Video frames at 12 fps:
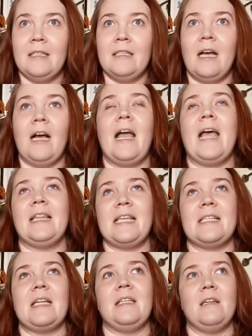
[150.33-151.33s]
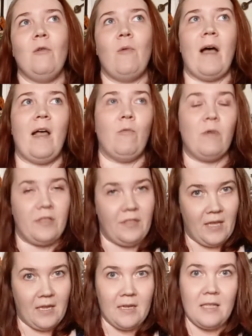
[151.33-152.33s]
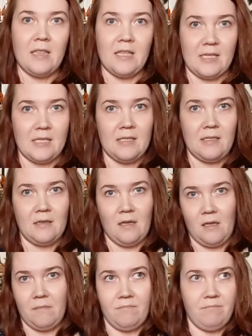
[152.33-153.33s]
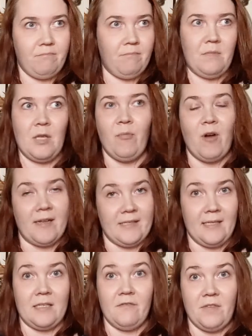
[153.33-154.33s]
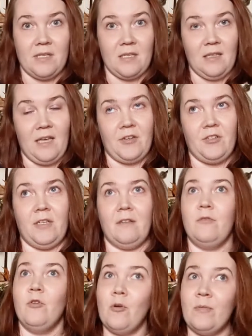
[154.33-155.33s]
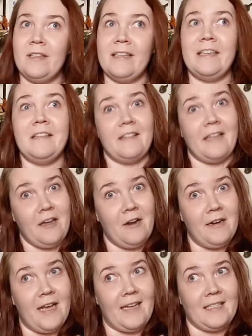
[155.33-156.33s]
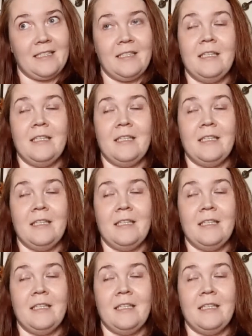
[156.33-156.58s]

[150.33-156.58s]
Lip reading: at least a little while within the process of this election. Normally, they are not.